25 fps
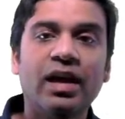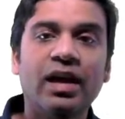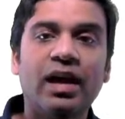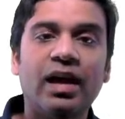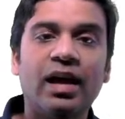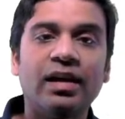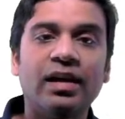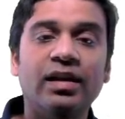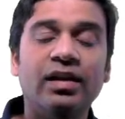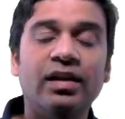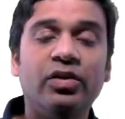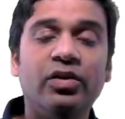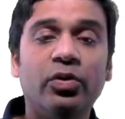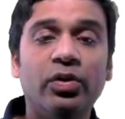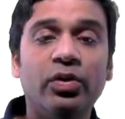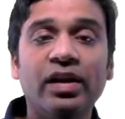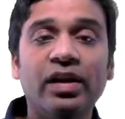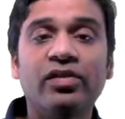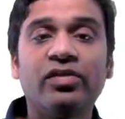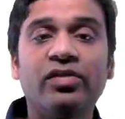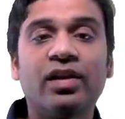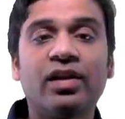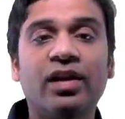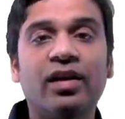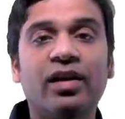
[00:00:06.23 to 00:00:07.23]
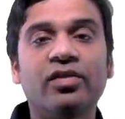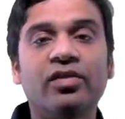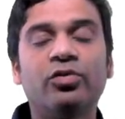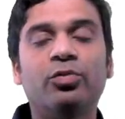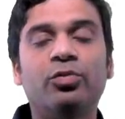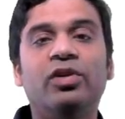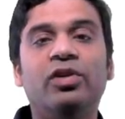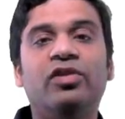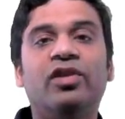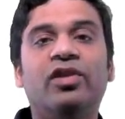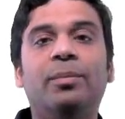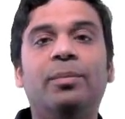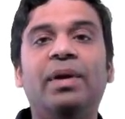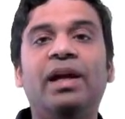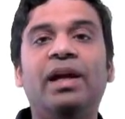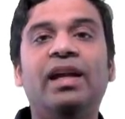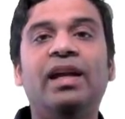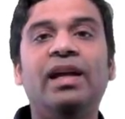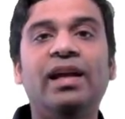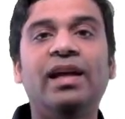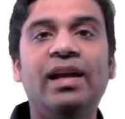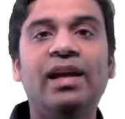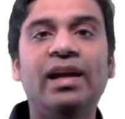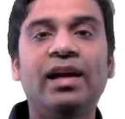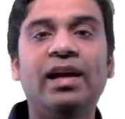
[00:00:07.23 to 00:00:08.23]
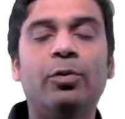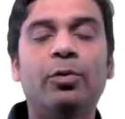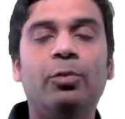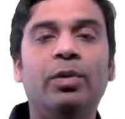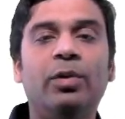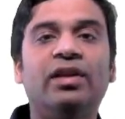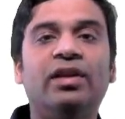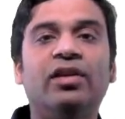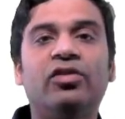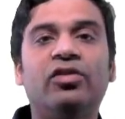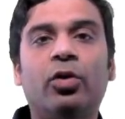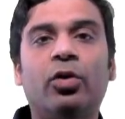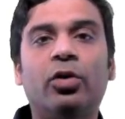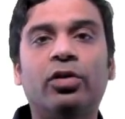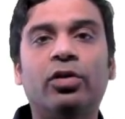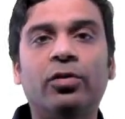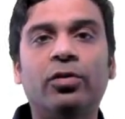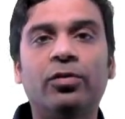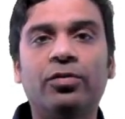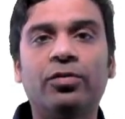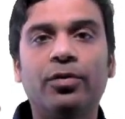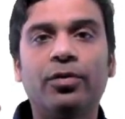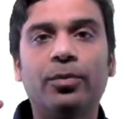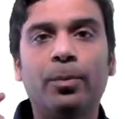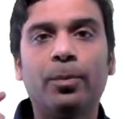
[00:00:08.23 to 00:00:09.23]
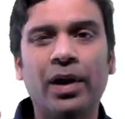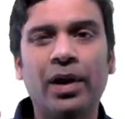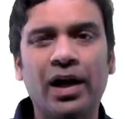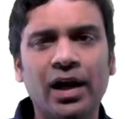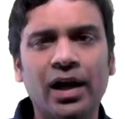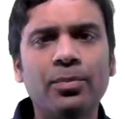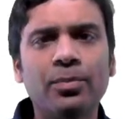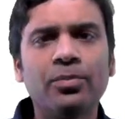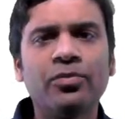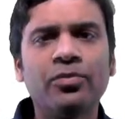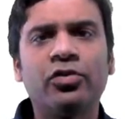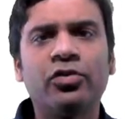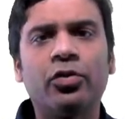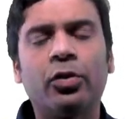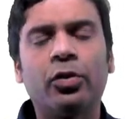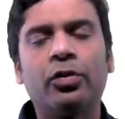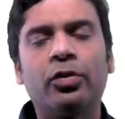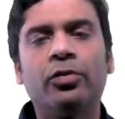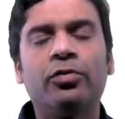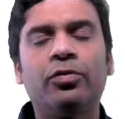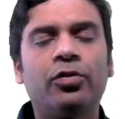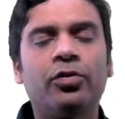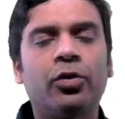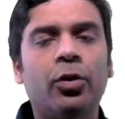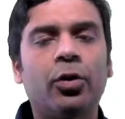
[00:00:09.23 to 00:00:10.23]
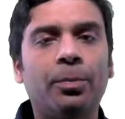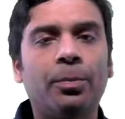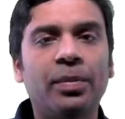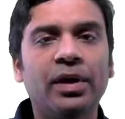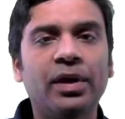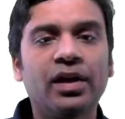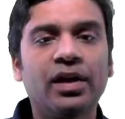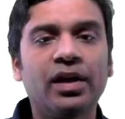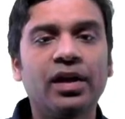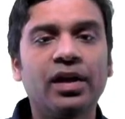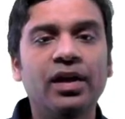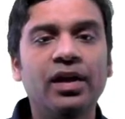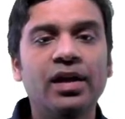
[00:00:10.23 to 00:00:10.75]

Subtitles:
And in today's class, we shall be dealing with a sort of prelims sort of topic,